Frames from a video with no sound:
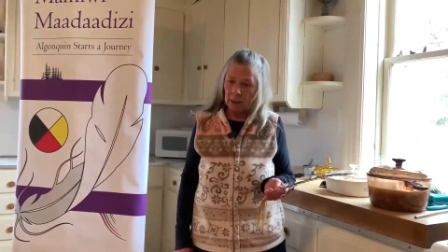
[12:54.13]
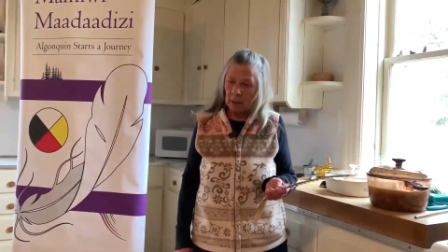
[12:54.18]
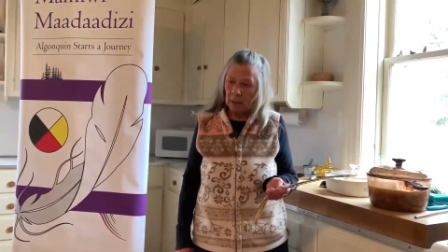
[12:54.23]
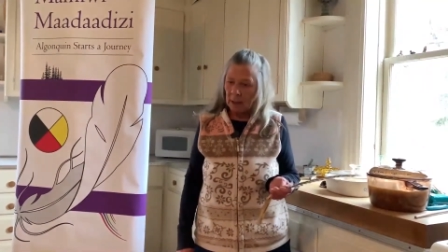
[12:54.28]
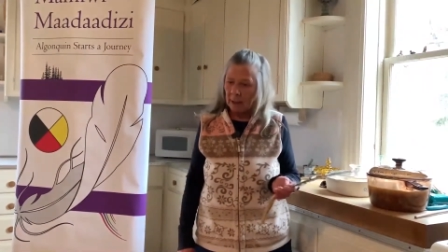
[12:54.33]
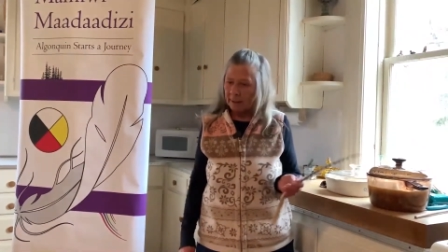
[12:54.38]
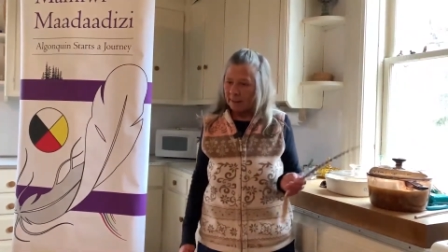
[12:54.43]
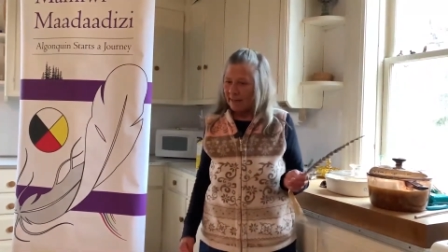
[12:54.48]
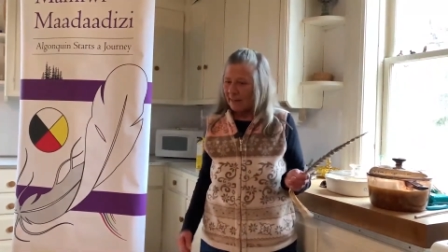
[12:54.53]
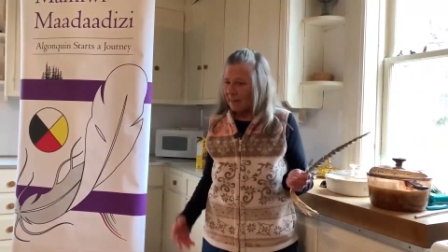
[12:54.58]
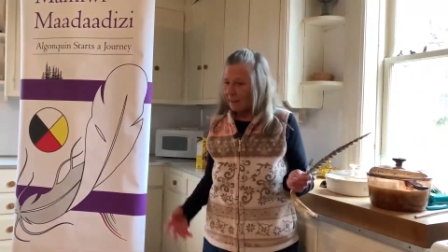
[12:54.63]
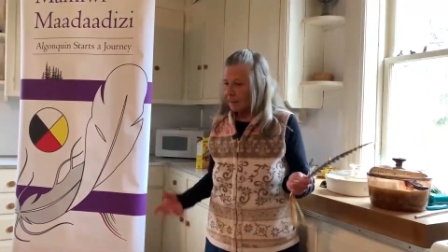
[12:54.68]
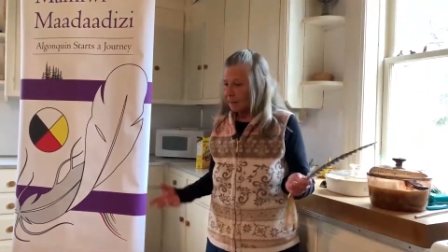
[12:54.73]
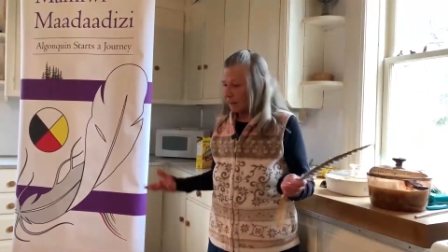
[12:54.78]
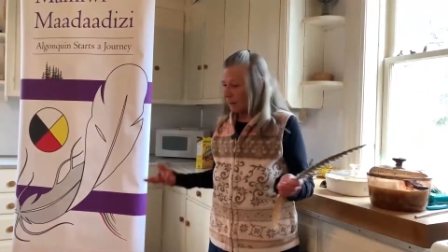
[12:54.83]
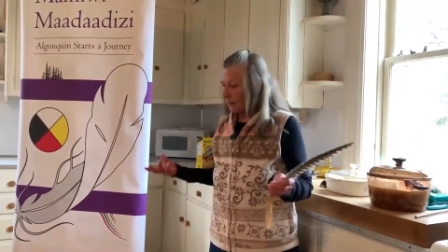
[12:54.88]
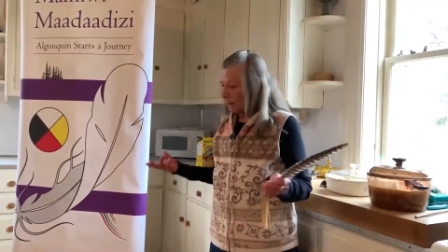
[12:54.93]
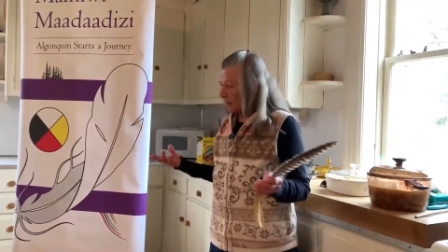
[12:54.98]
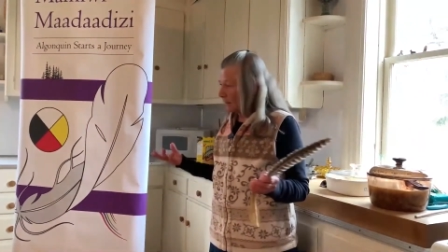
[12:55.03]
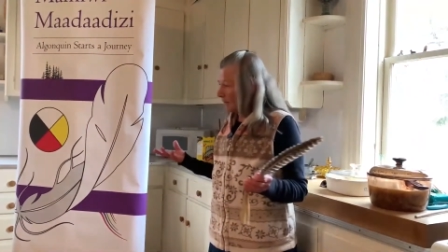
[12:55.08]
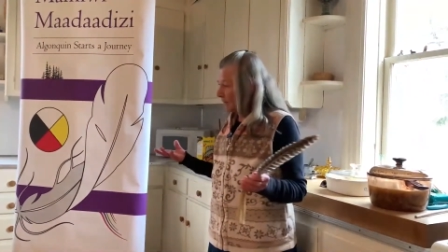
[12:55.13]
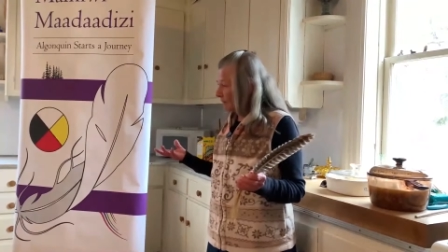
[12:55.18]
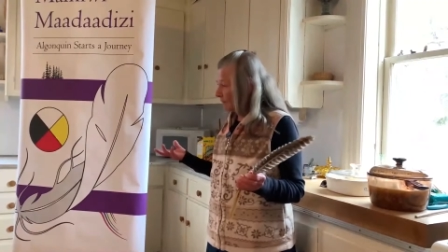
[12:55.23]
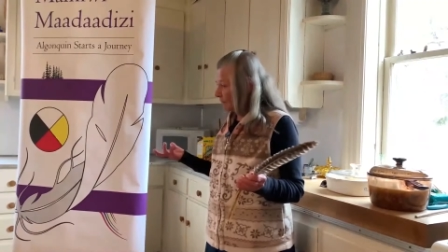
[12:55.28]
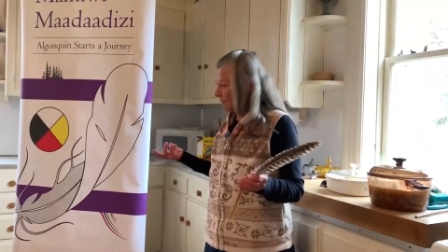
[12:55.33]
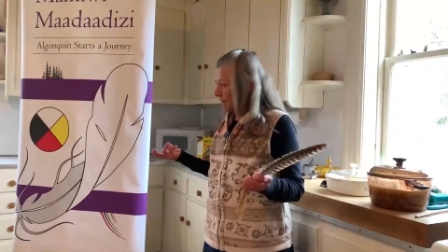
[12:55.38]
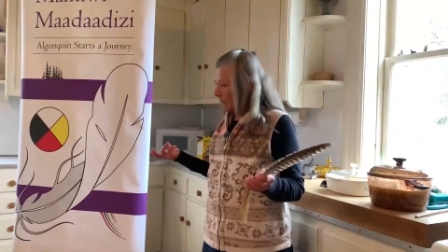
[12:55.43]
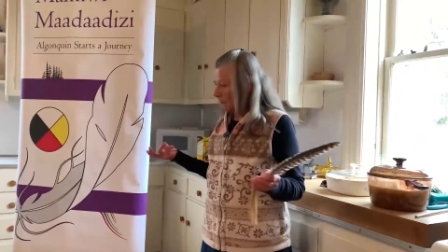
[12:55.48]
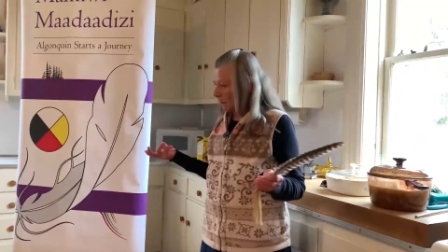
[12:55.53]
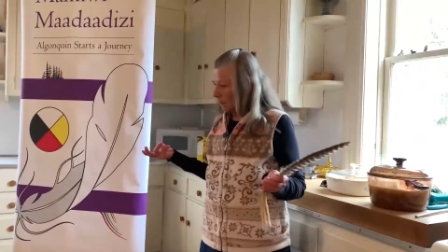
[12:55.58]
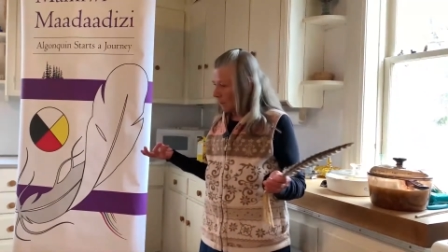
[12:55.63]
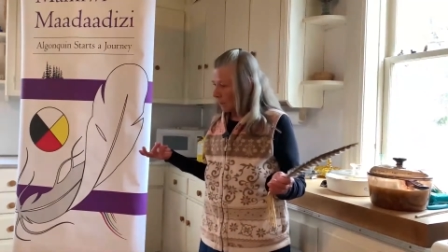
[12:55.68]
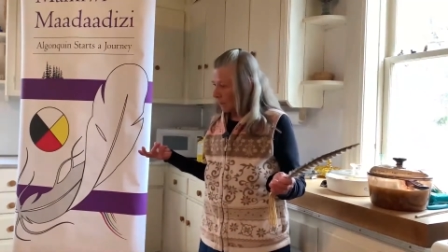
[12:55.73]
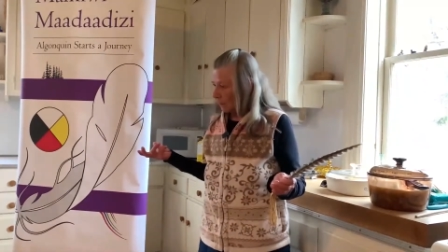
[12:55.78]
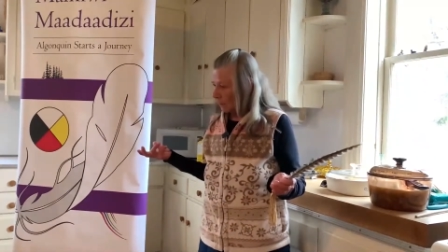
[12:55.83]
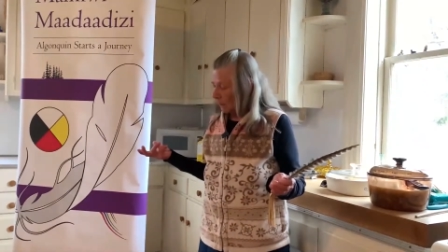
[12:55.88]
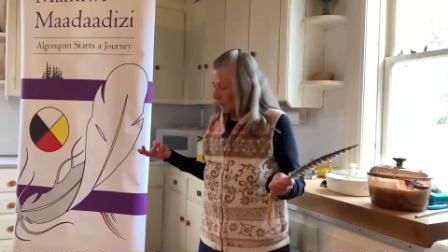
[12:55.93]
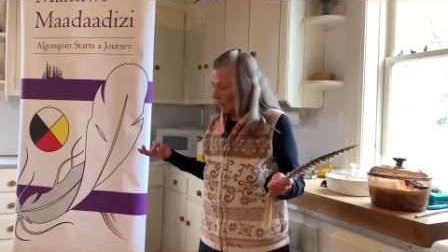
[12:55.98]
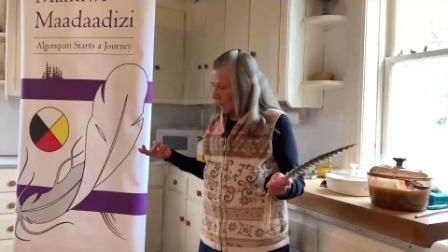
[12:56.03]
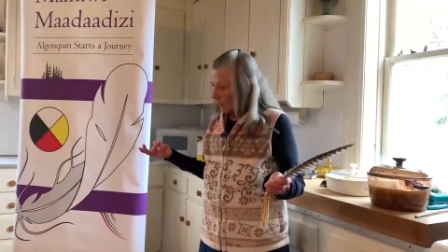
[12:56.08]
I can't give
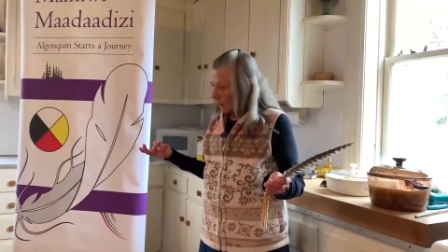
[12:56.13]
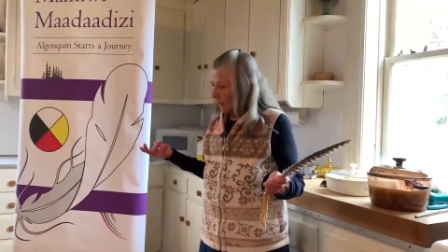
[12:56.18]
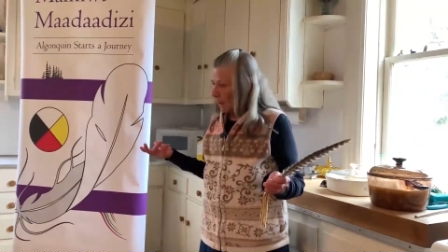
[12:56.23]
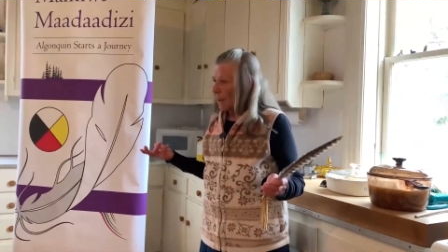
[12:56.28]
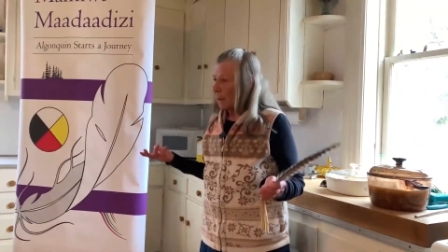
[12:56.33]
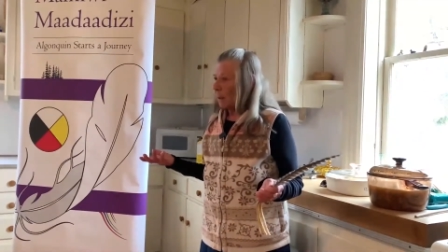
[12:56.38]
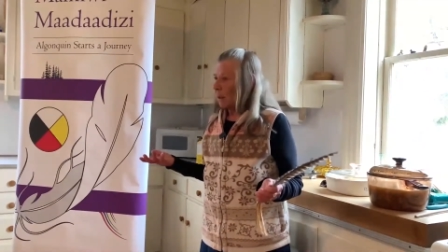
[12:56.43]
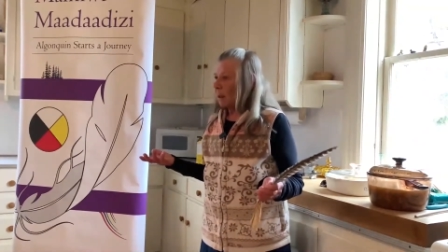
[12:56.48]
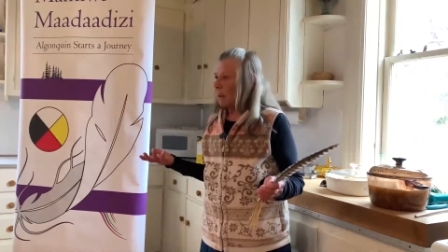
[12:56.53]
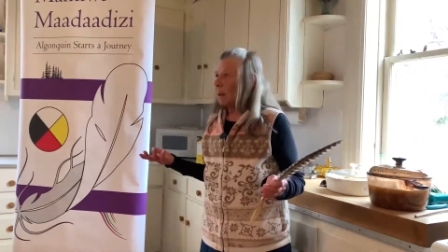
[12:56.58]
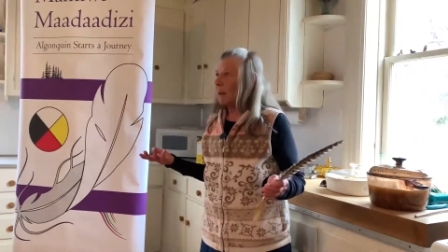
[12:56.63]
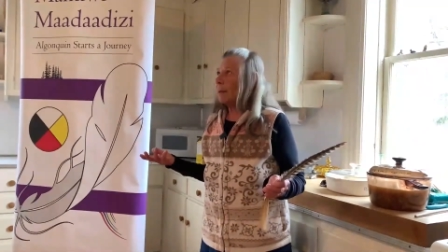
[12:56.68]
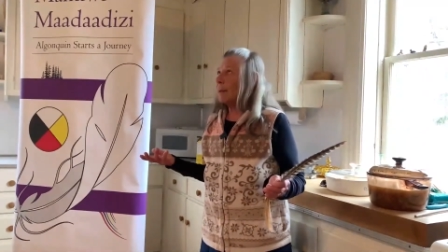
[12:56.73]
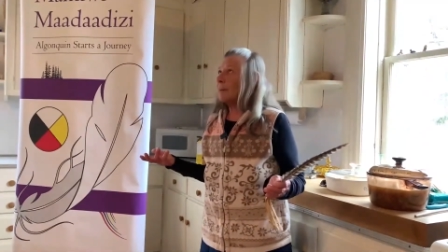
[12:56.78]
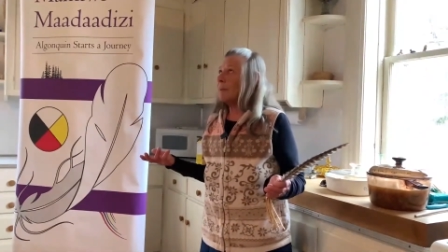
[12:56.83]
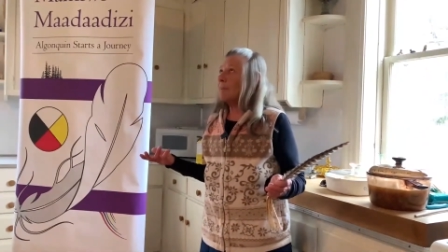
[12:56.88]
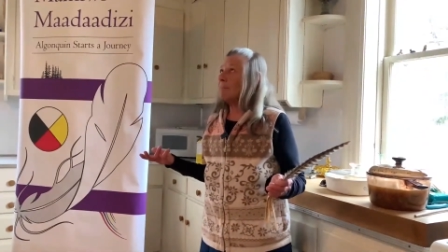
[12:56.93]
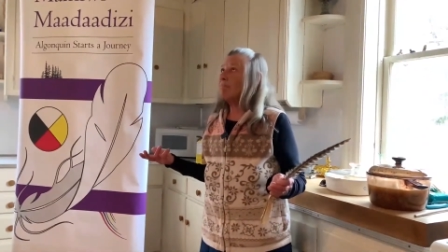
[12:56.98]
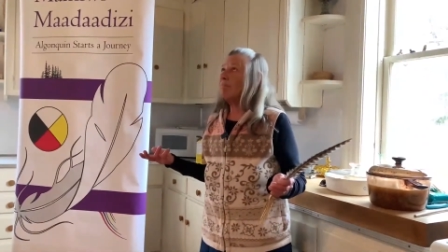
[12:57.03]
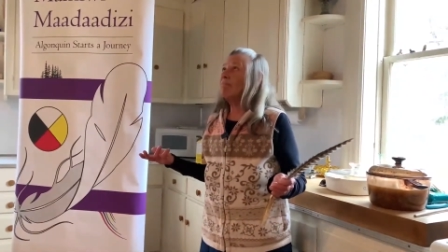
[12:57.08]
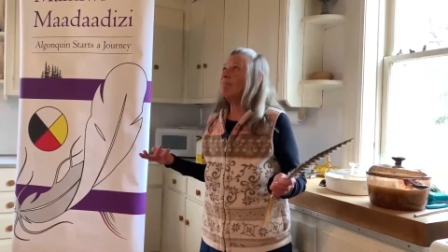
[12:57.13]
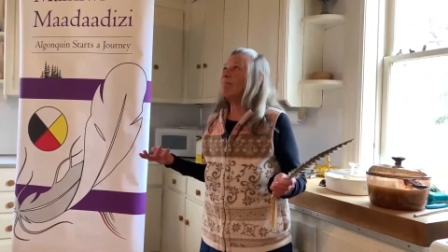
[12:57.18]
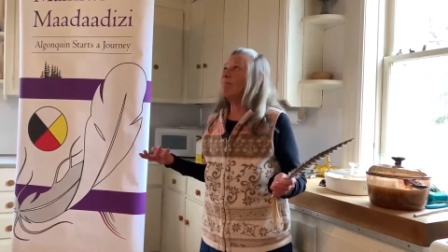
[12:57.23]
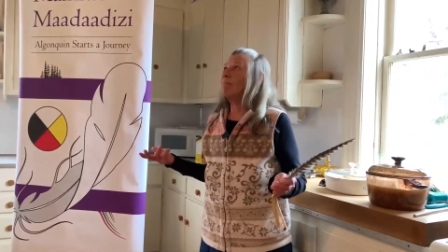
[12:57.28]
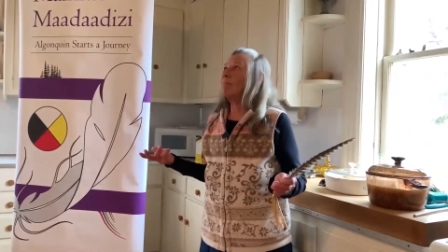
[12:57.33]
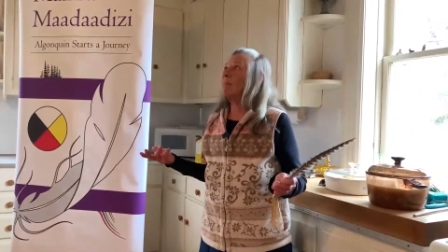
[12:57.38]
it, um,